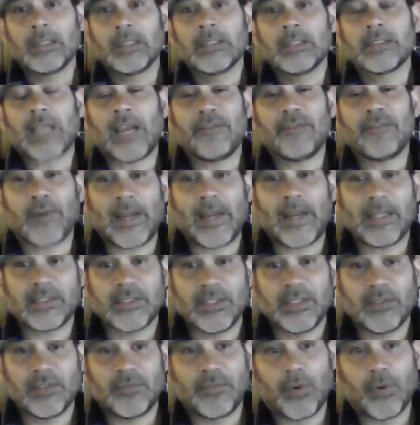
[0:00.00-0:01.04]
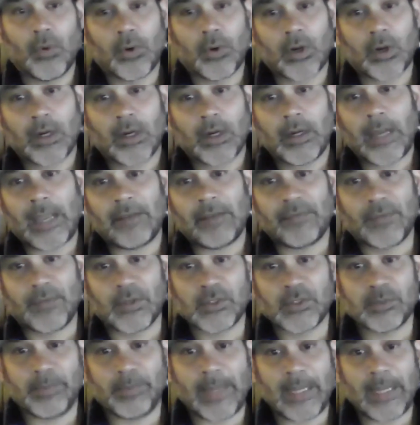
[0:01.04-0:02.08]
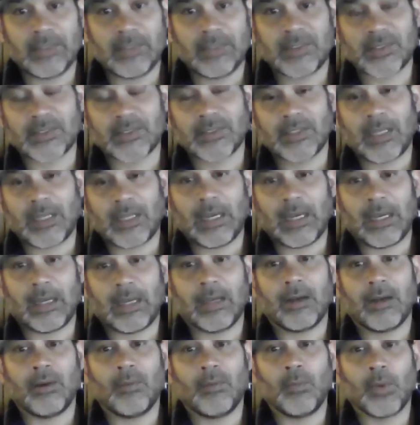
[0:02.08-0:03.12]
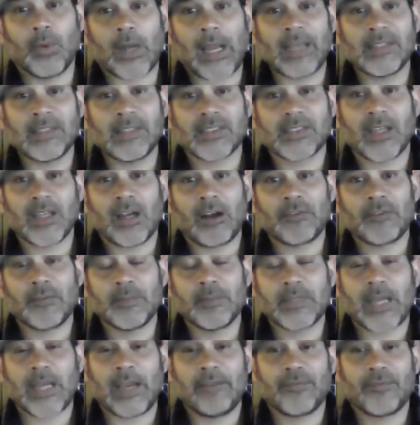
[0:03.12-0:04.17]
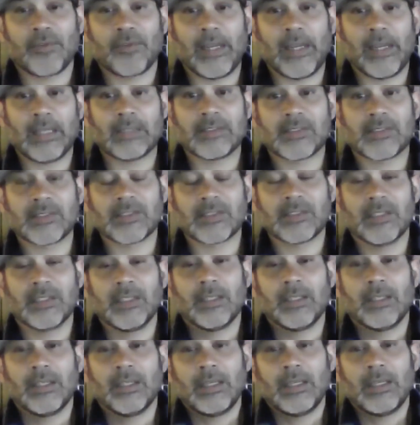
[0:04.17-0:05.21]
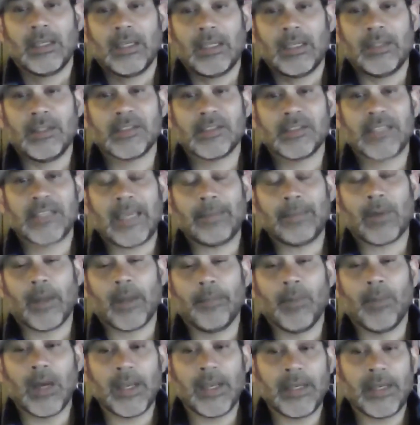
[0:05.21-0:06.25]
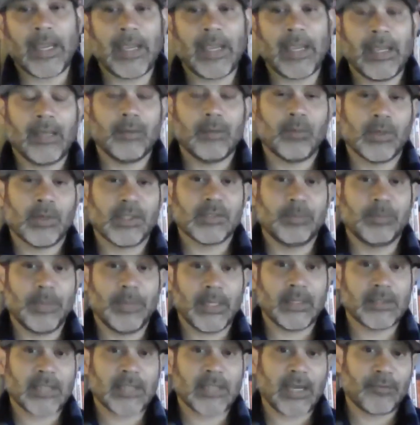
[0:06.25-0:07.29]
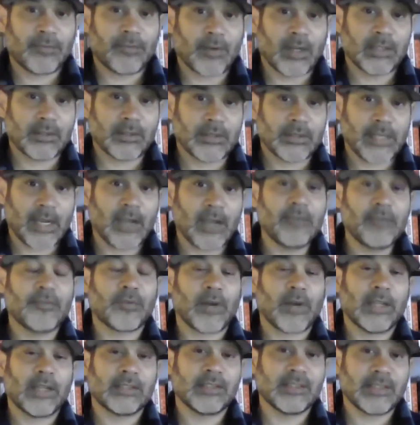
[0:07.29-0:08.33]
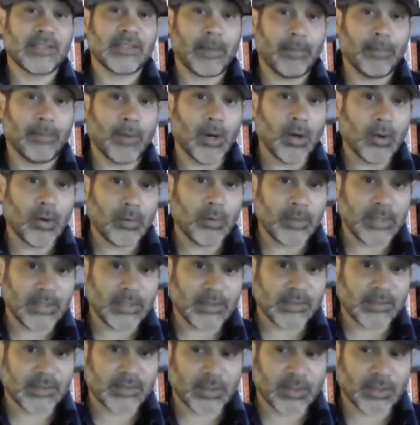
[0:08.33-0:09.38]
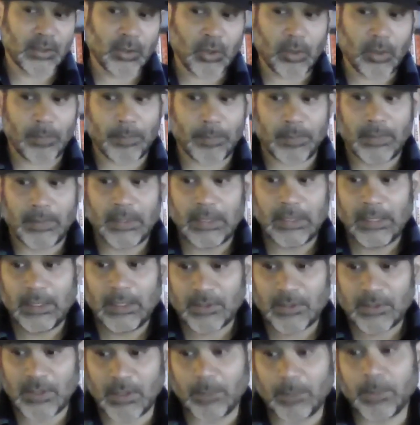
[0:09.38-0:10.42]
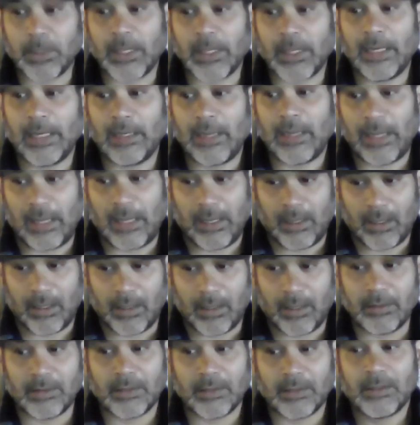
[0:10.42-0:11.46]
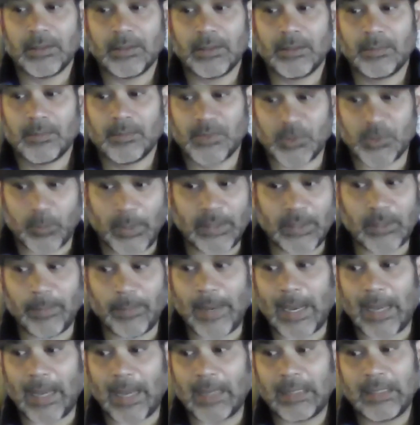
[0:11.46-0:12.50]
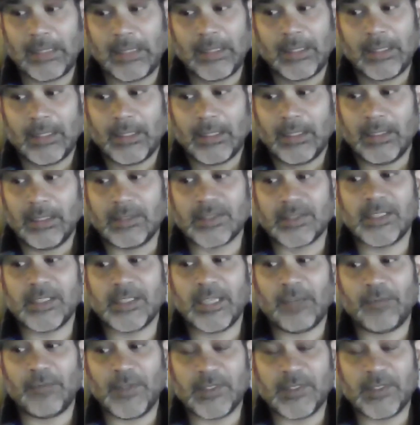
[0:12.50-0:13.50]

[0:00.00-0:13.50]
Ty France in the 4 at first base. What I saw from Ty France in this game on Monday, and what has been Ty France's MO, is to go up to the plate and swing the bat. If he